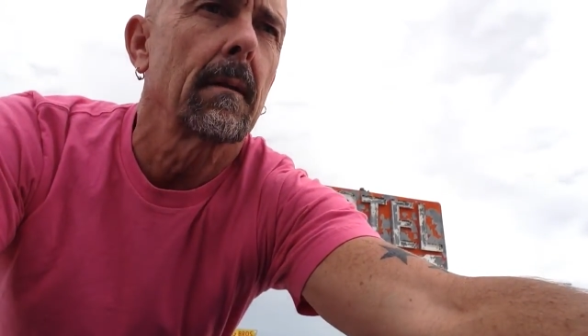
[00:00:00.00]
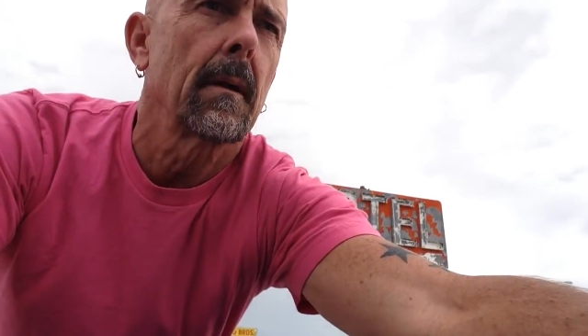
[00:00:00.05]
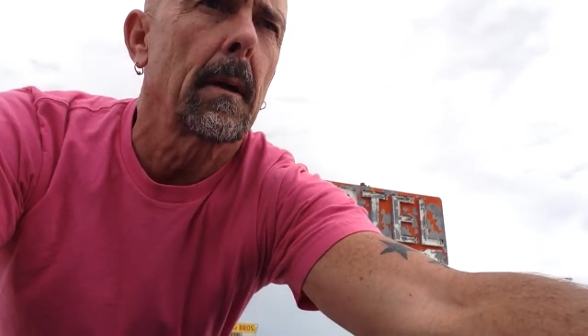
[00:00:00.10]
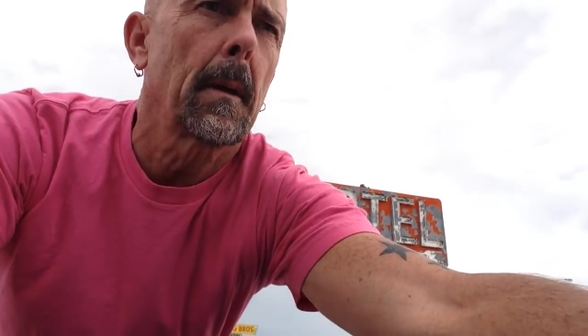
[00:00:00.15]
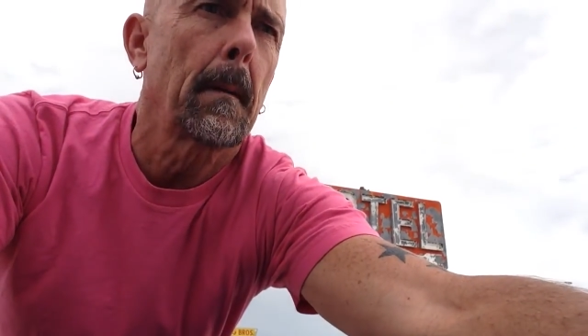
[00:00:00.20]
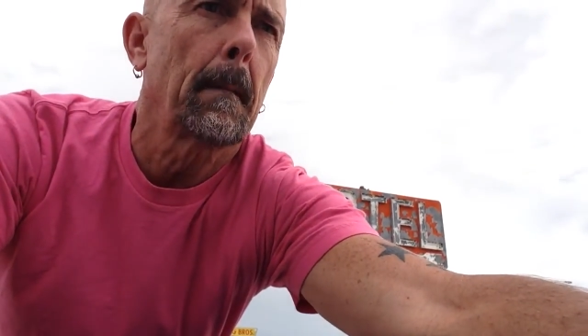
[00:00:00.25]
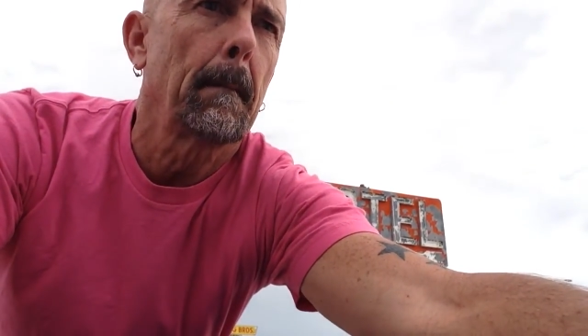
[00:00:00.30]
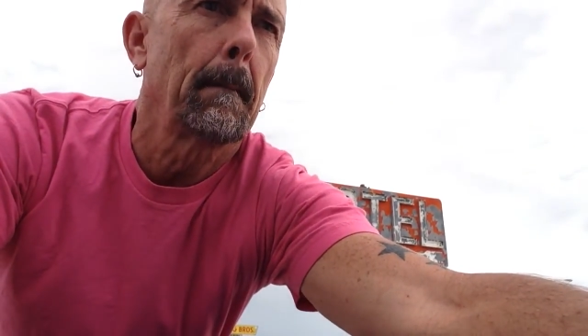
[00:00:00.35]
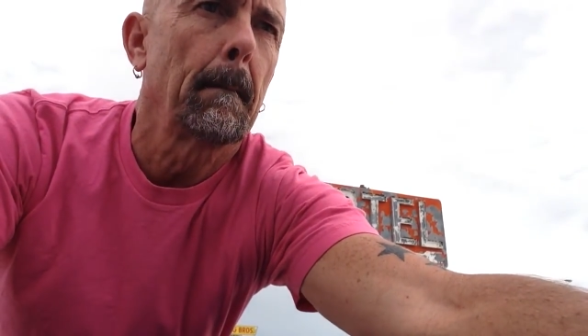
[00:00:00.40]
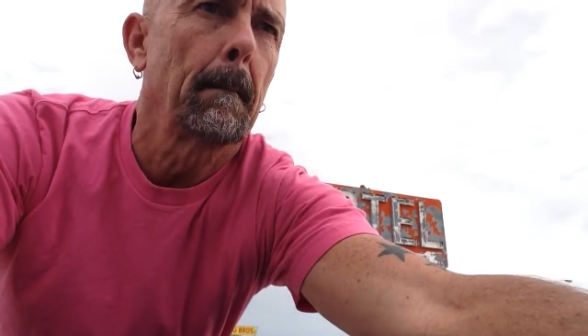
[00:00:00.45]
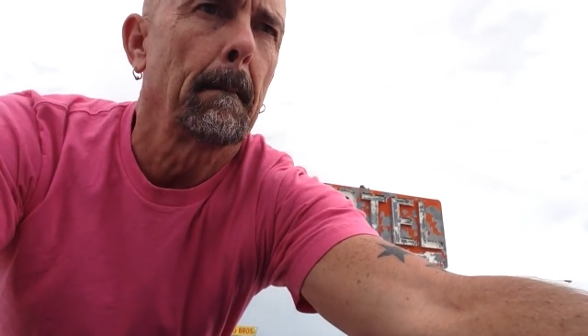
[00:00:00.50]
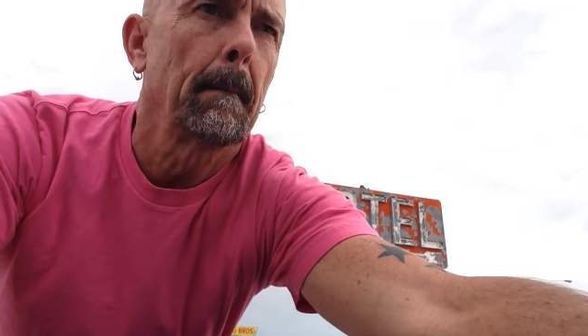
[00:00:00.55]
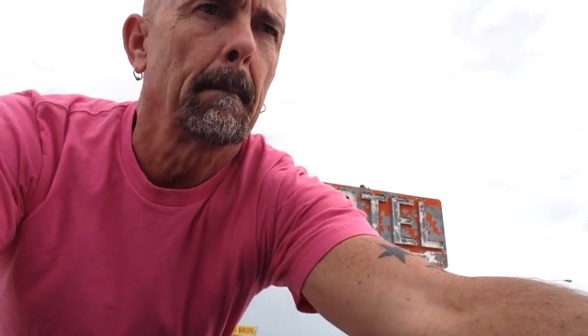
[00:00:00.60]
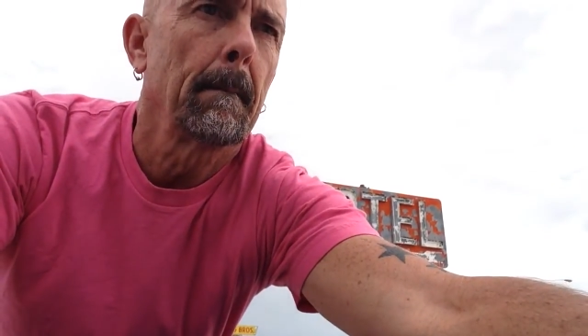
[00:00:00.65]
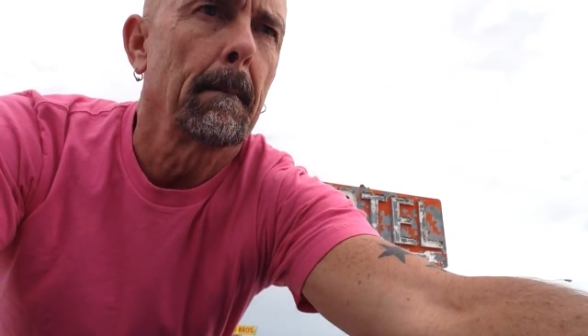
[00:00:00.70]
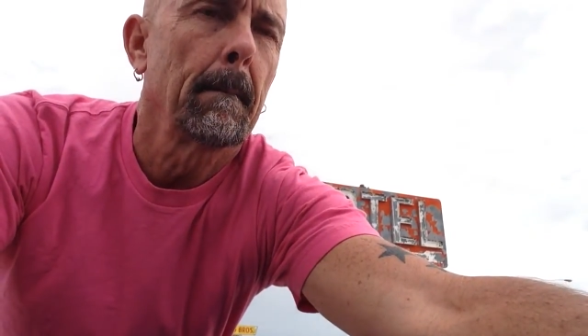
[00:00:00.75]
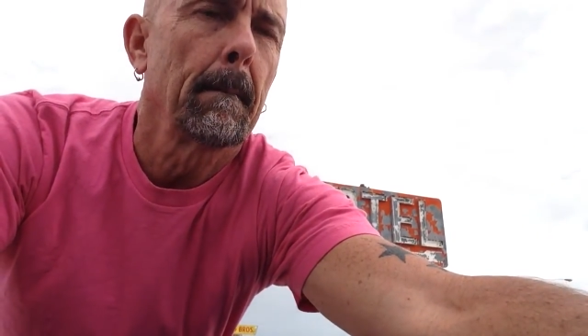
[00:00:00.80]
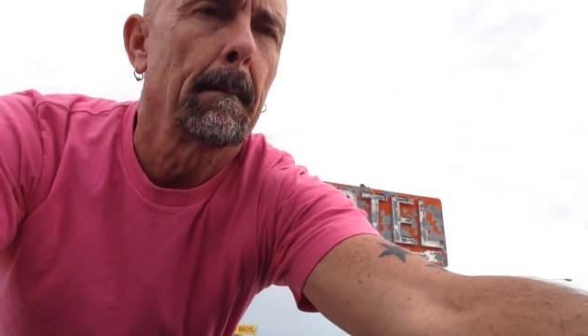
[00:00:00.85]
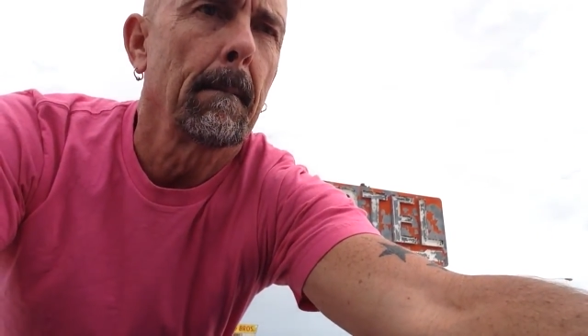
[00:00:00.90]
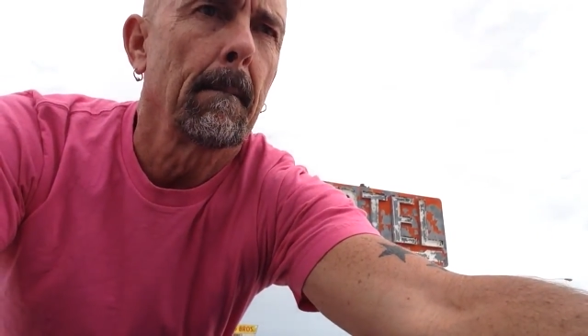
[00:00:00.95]

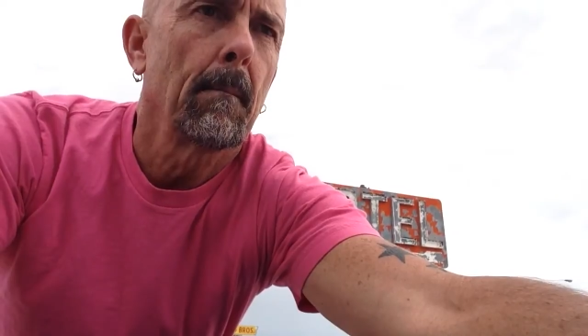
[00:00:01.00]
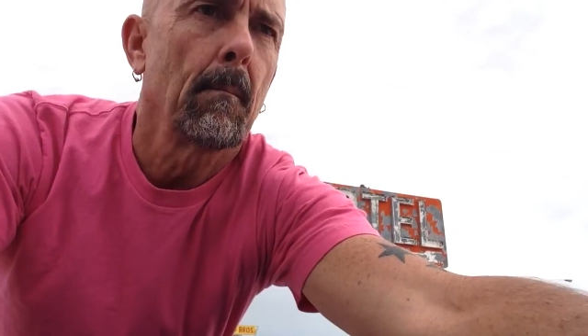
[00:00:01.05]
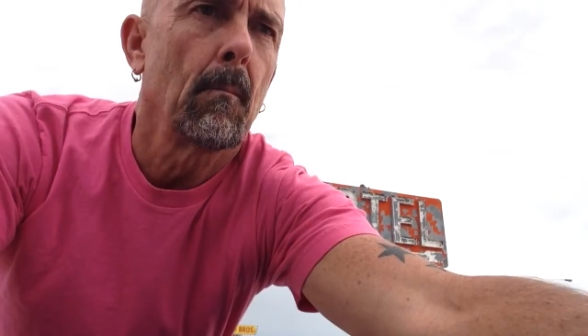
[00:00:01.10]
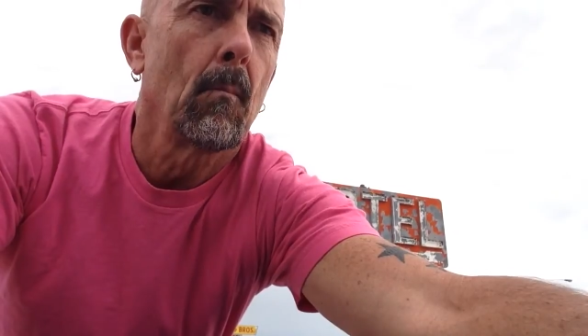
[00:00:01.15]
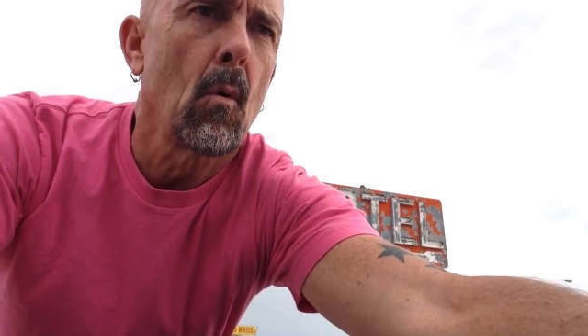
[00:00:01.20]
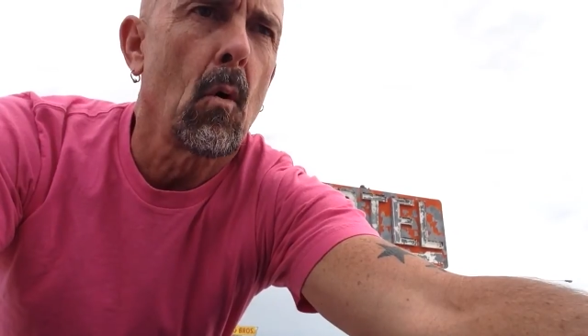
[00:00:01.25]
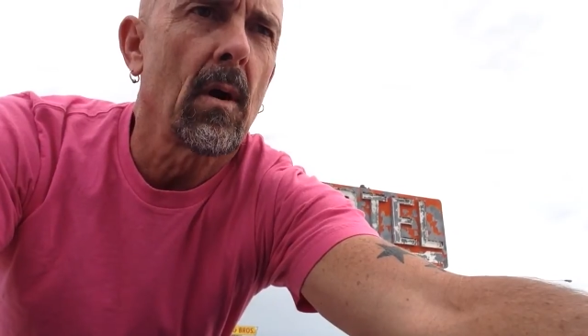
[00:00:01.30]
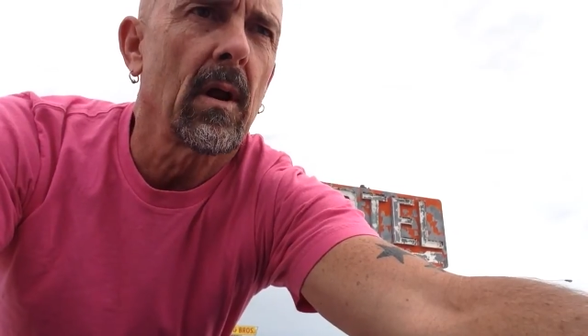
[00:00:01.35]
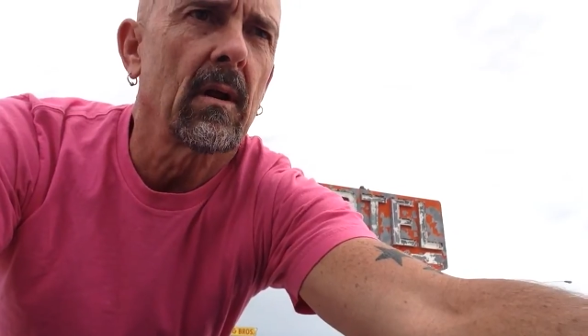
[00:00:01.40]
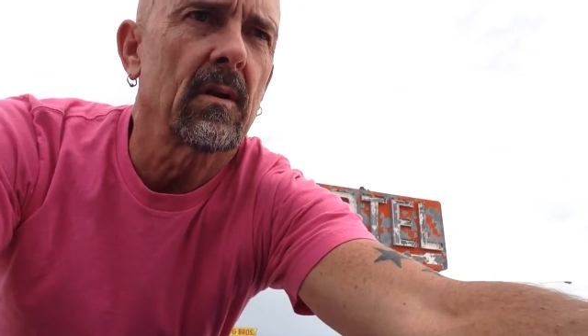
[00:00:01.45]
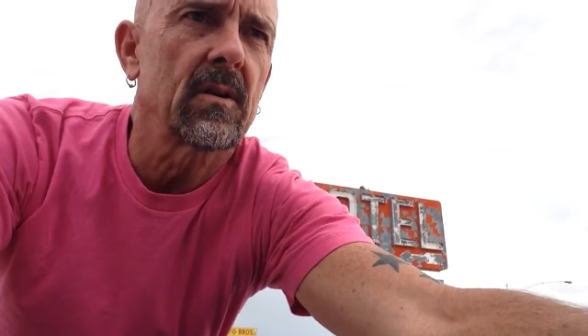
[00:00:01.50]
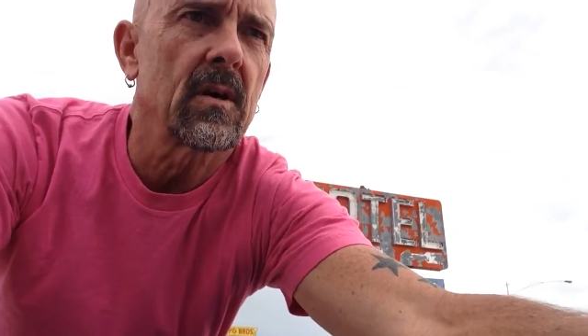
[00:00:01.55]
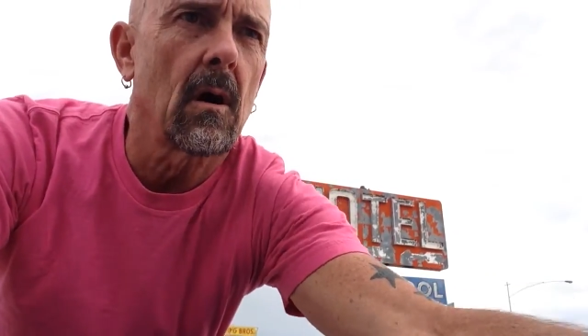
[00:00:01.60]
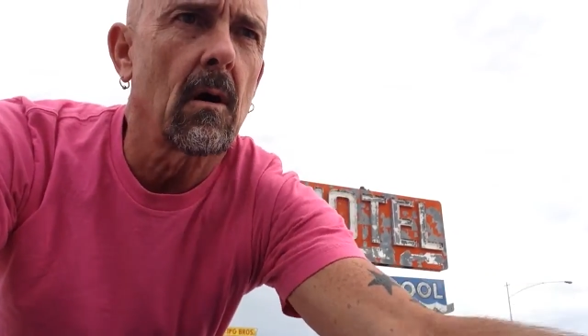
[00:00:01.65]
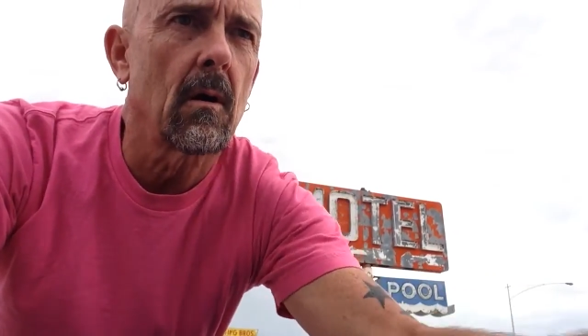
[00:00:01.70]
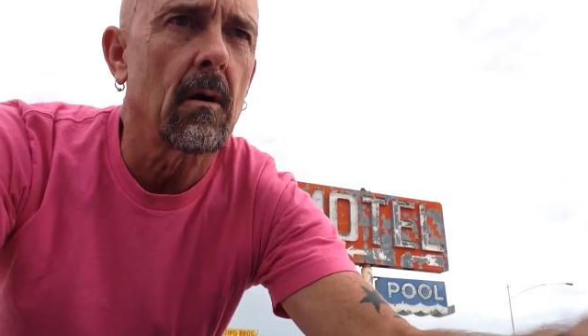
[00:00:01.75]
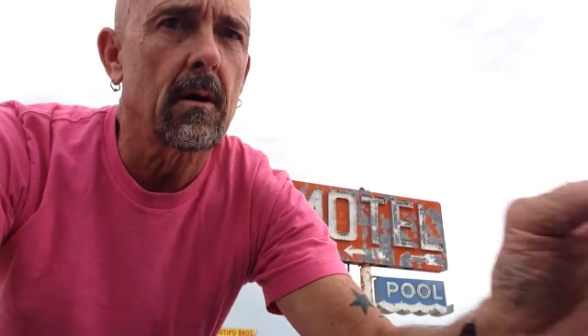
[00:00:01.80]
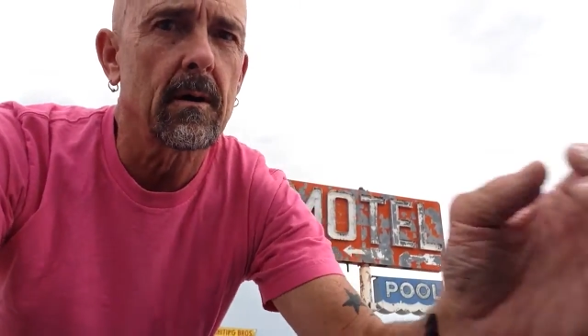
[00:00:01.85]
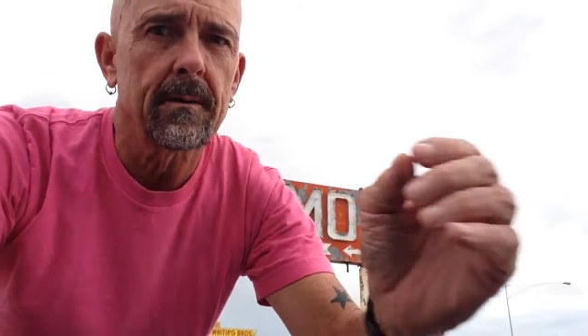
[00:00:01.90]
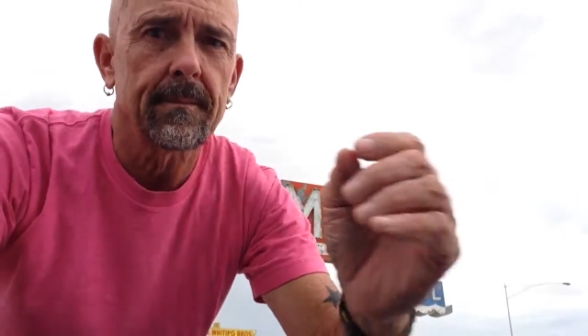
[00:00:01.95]
thing. Morning
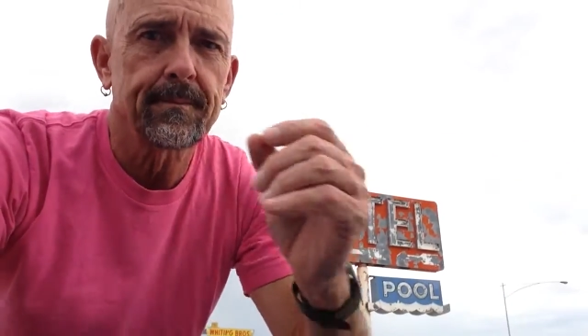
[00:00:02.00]
Talk.